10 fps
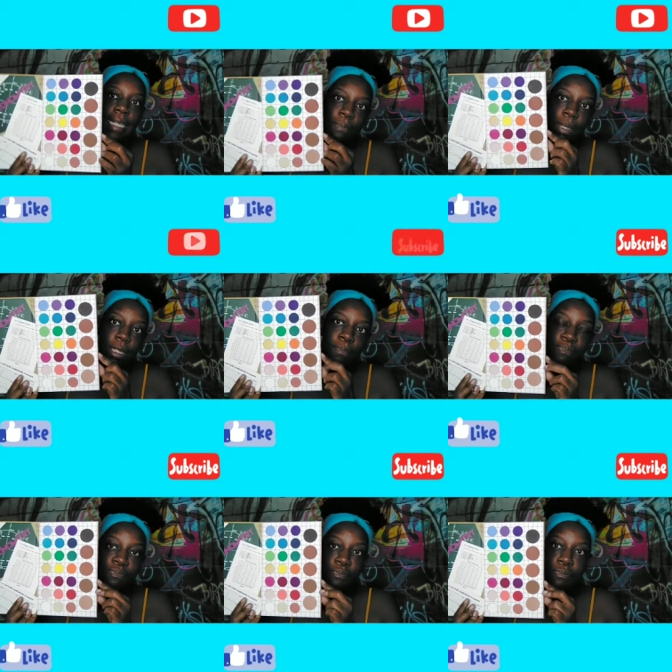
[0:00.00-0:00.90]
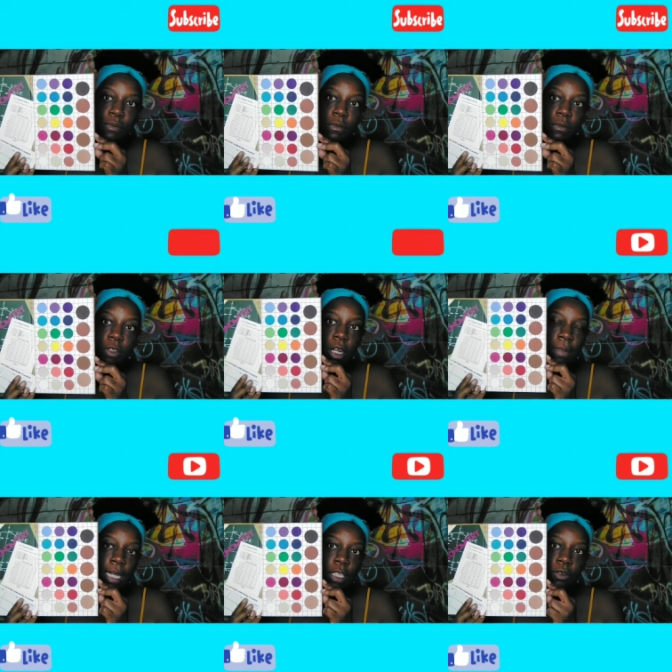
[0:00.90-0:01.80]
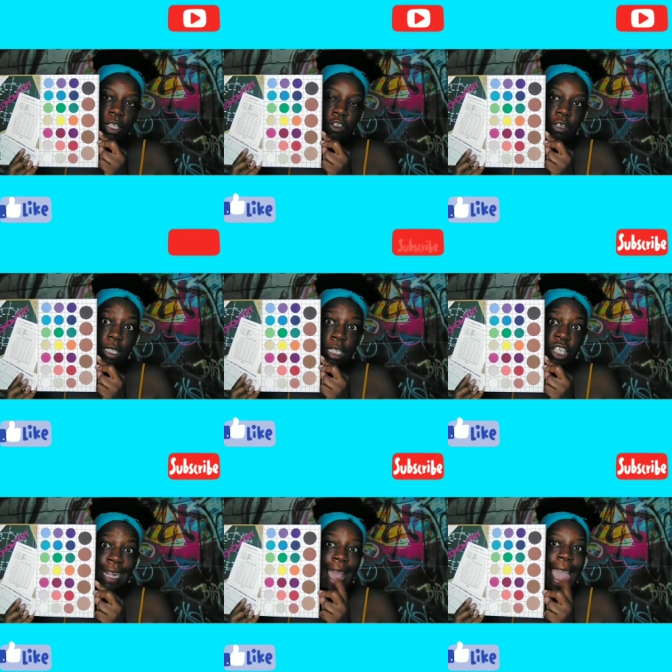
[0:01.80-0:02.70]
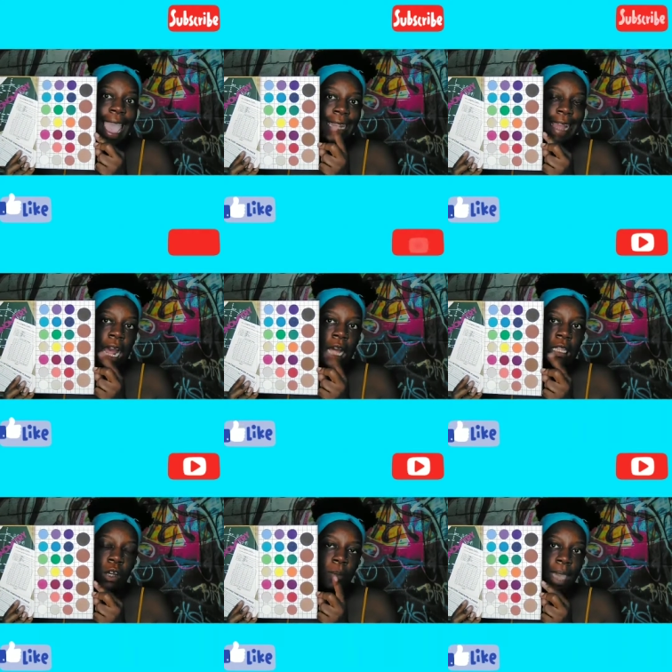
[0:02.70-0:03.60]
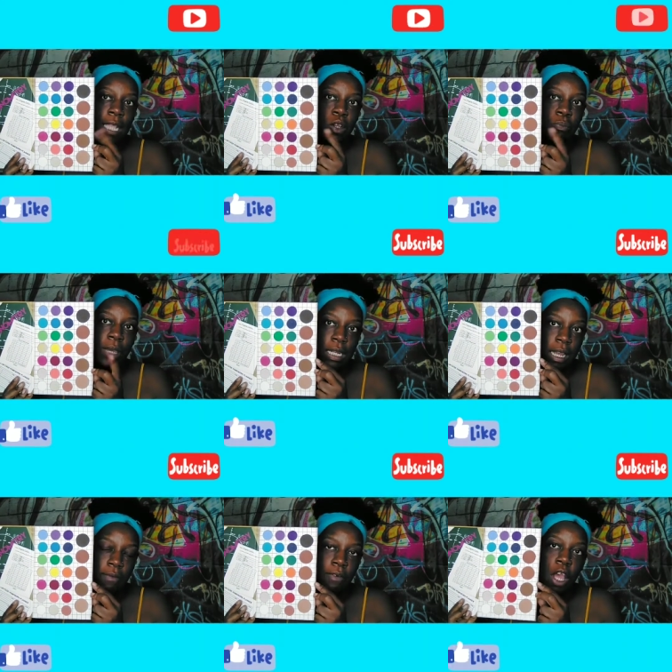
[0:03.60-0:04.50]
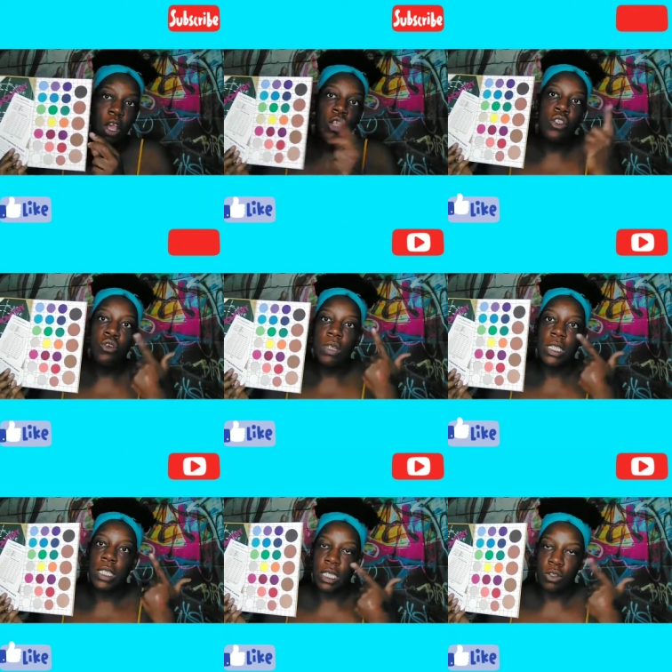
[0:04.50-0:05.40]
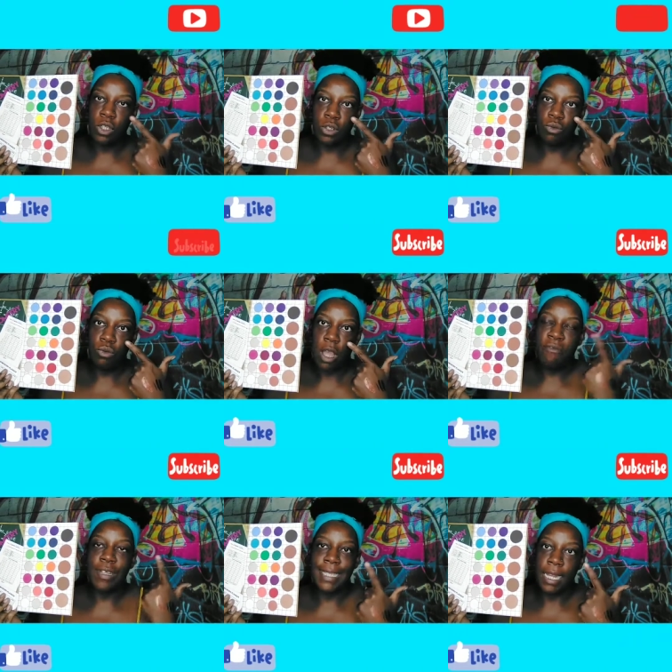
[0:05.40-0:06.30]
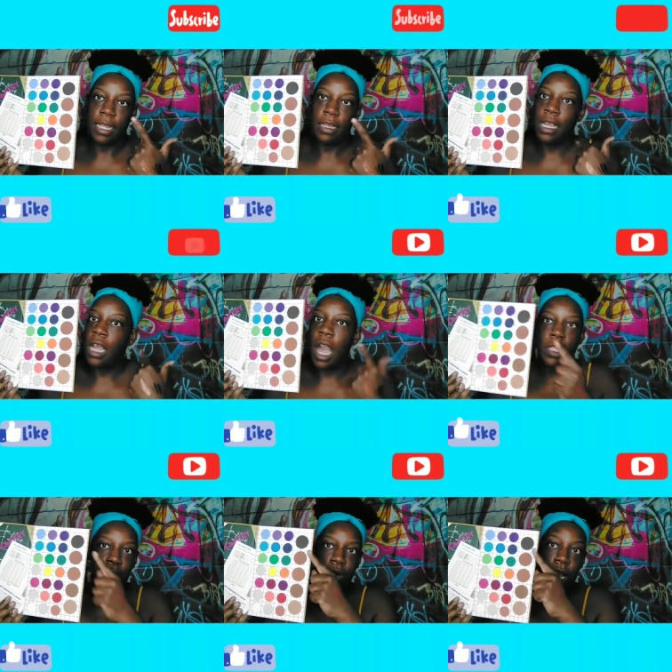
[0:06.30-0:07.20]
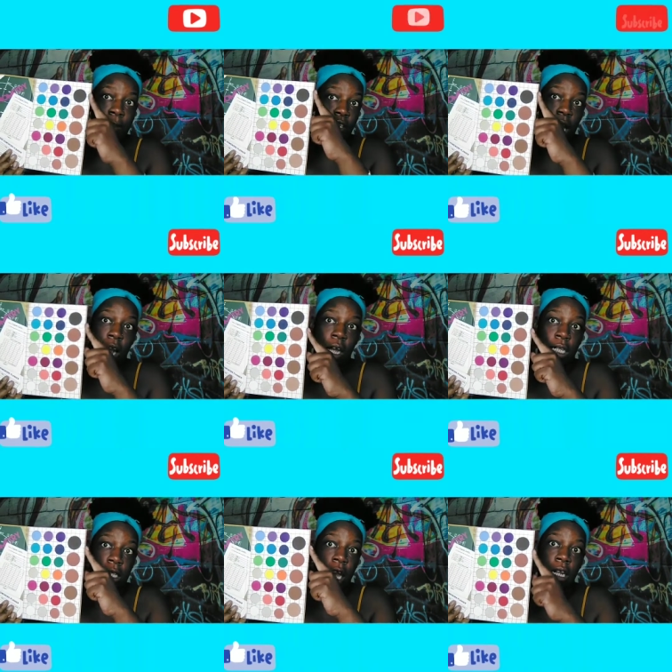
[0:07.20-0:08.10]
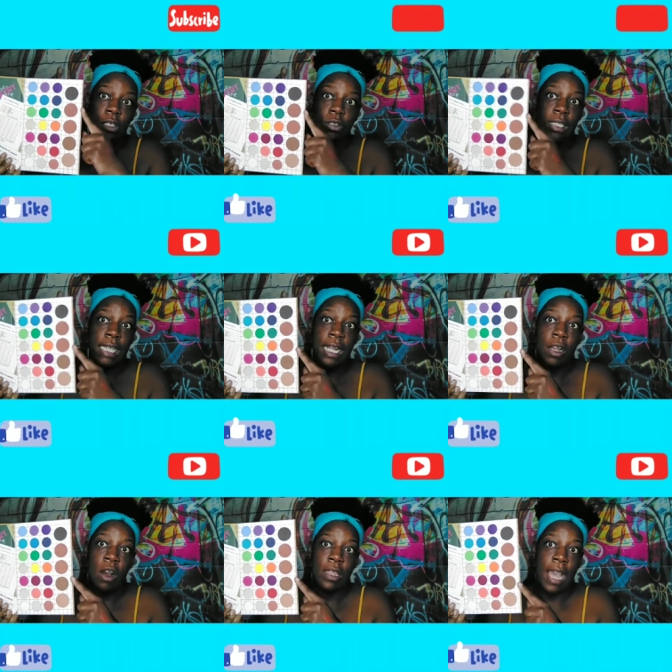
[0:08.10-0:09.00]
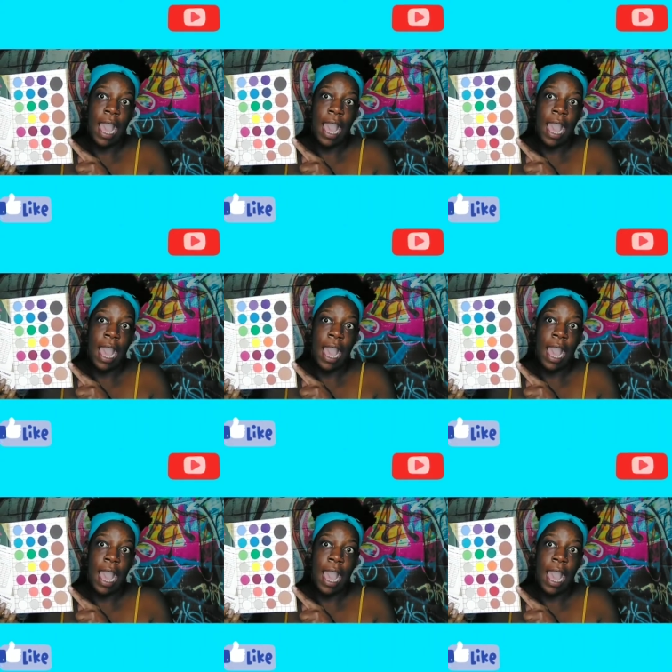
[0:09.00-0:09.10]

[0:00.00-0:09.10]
deepen, you know what I'm saying, do is your transition and not alone. The pans are big enough. You can still do for setting. Contour. I'm going to try all this. Contour, setting, all that